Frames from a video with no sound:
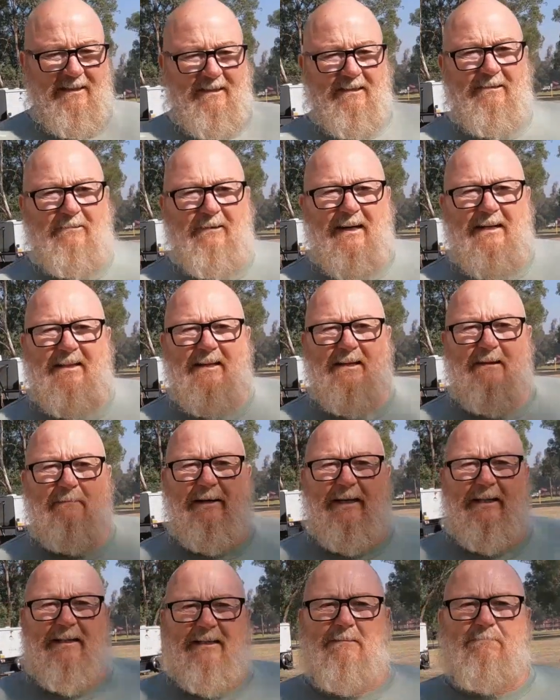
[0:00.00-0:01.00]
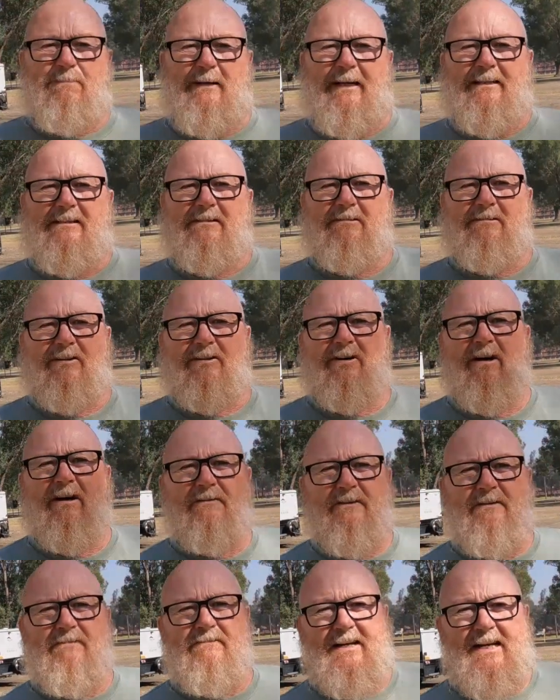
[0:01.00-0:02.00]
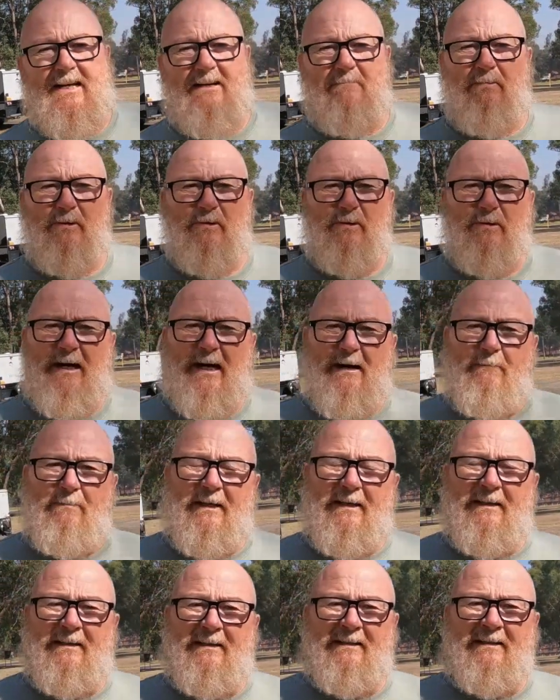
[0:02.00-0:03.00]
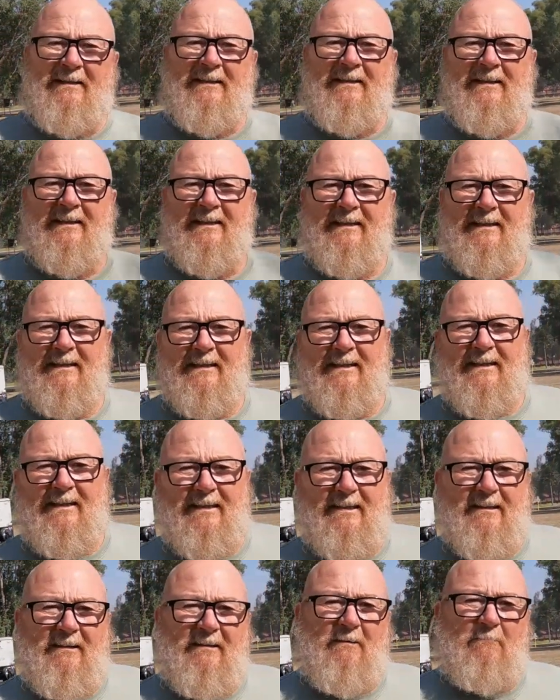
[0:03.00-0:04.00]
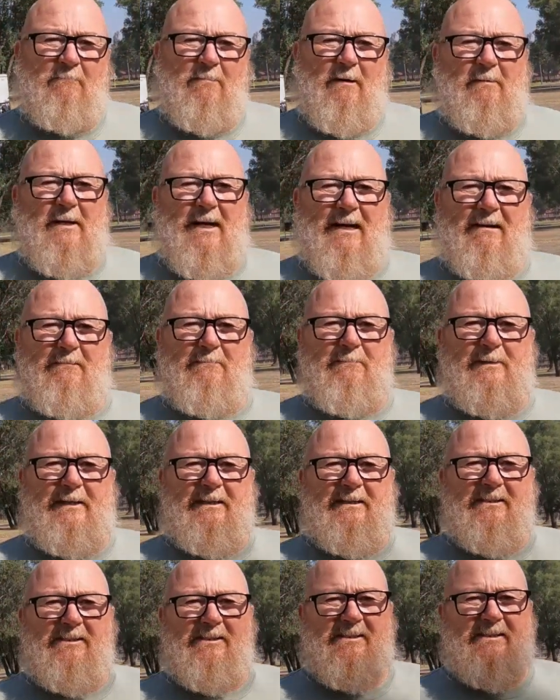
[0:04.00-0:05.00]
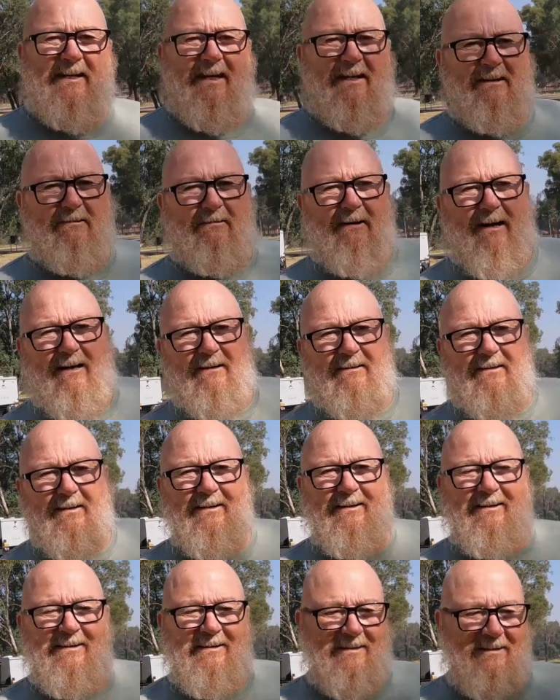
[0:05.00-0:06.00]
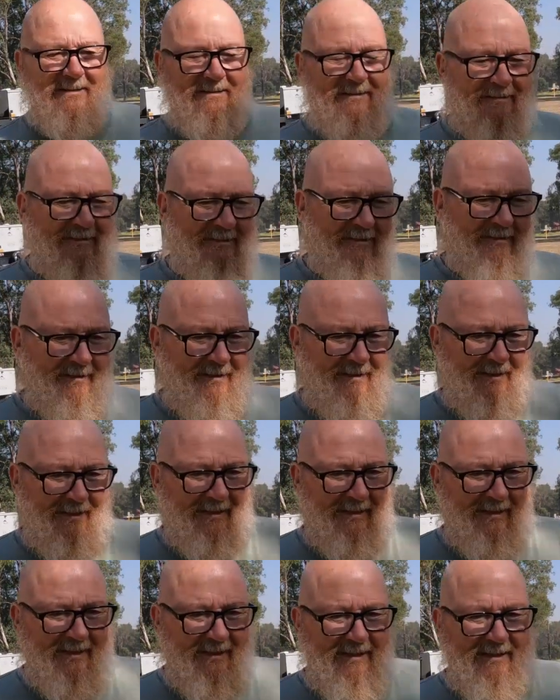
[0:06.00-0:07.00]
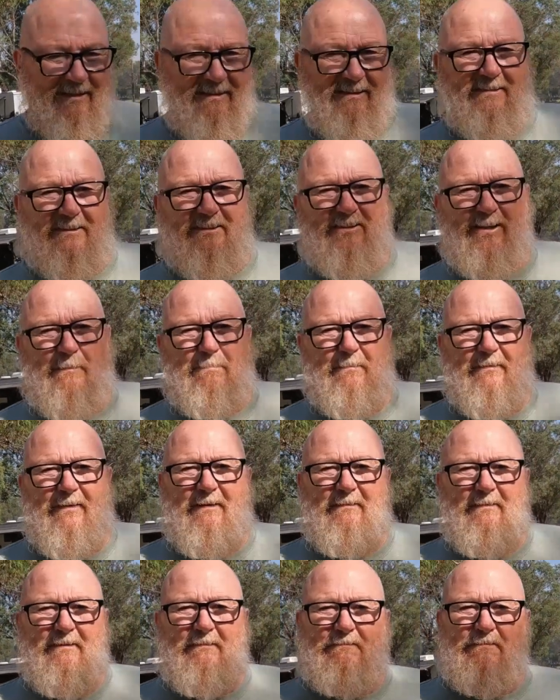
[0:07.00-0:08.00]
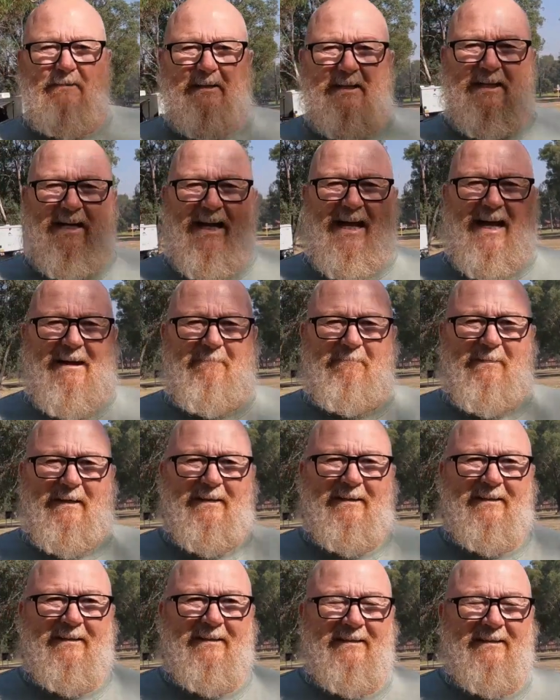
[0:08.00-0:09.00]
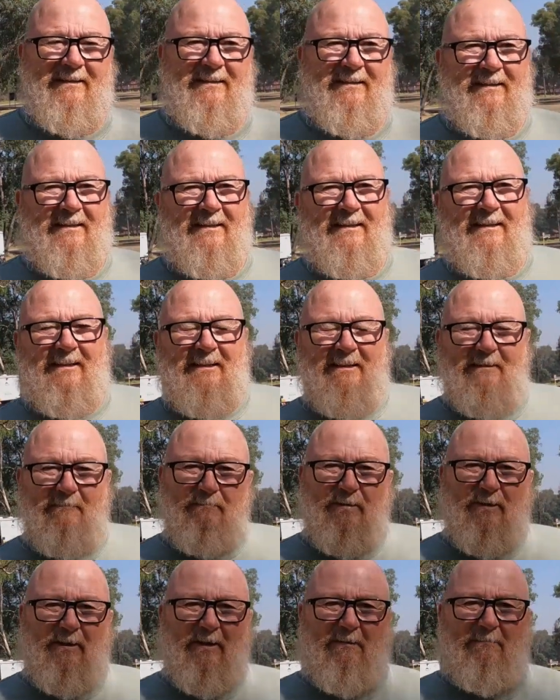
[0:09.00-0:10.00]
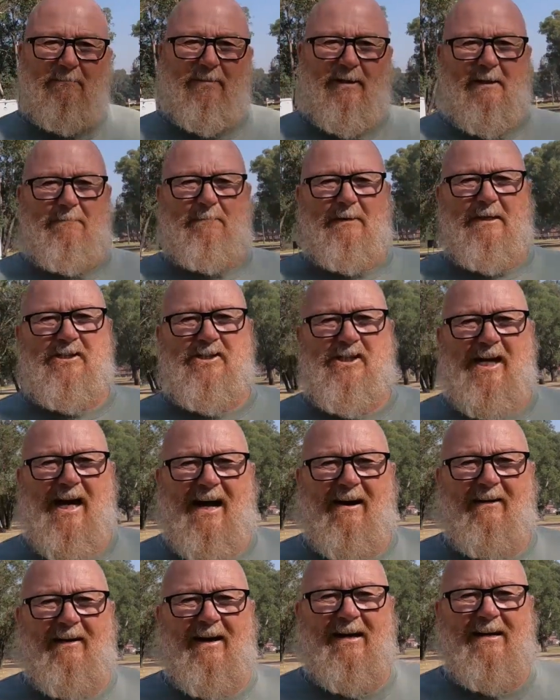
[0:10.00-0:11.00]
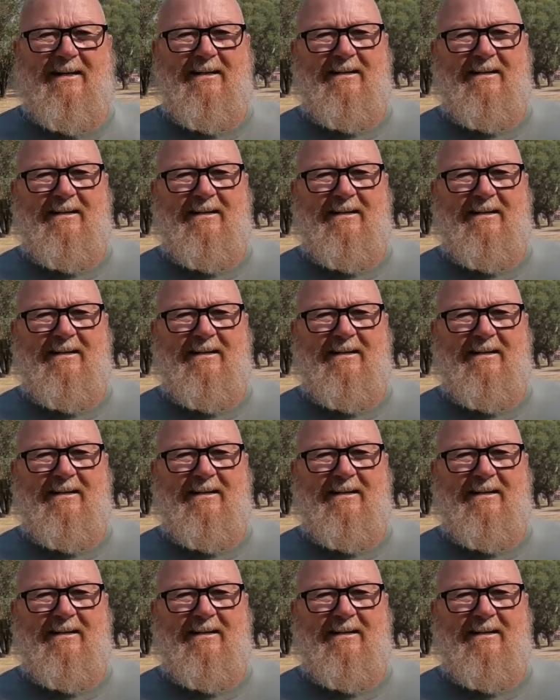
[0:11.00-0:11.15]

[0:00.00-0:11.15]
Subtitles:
Great thing about this place, there was a coffee van pulled up, probably 100 metres just down the road. So on top of having a free camp put on by Pinjara,